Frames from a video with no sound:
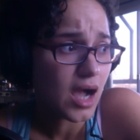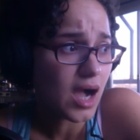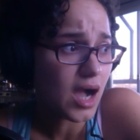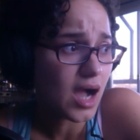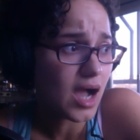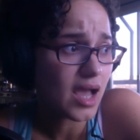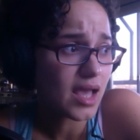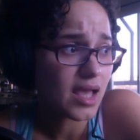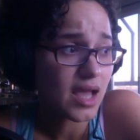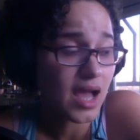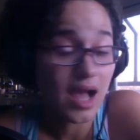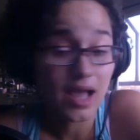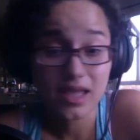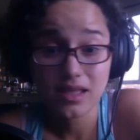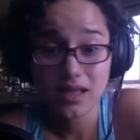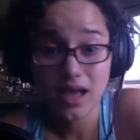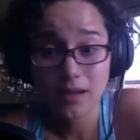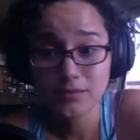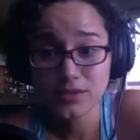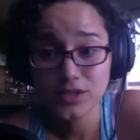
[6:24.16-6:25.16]

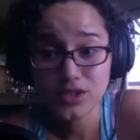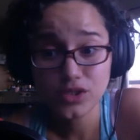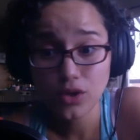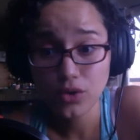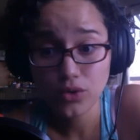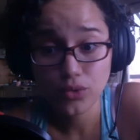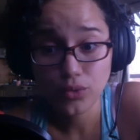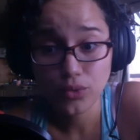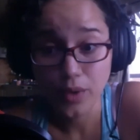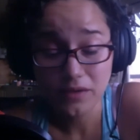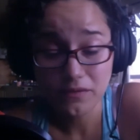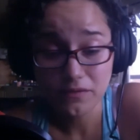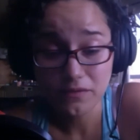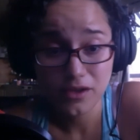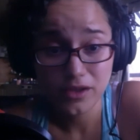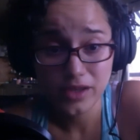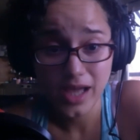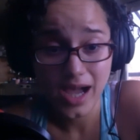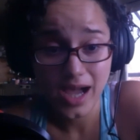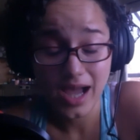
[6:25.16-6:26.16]
I'm so
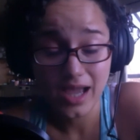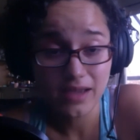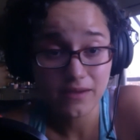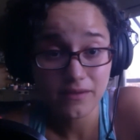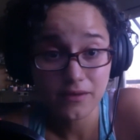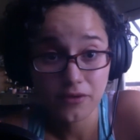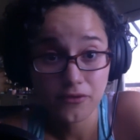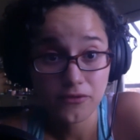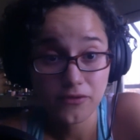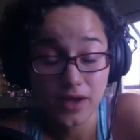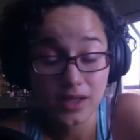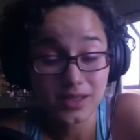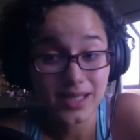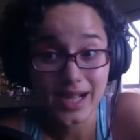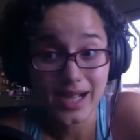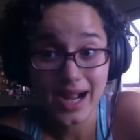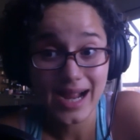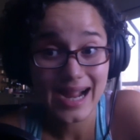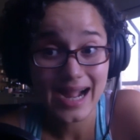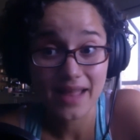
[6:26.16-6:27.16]
grateful that I even felt
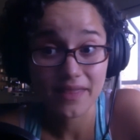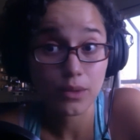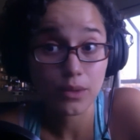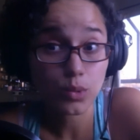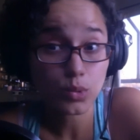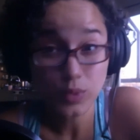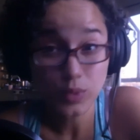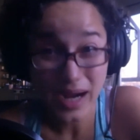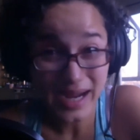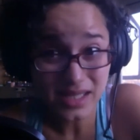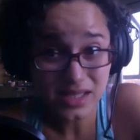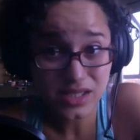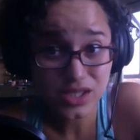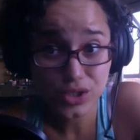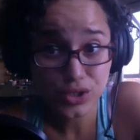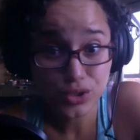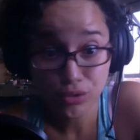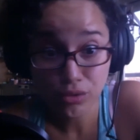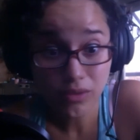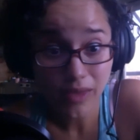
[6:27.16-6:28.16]
like I had the right
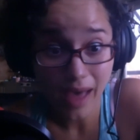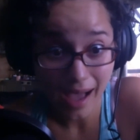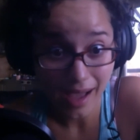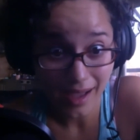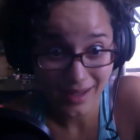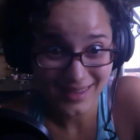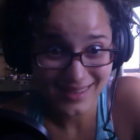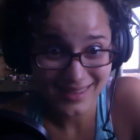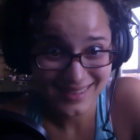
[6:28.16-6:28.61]
to do that.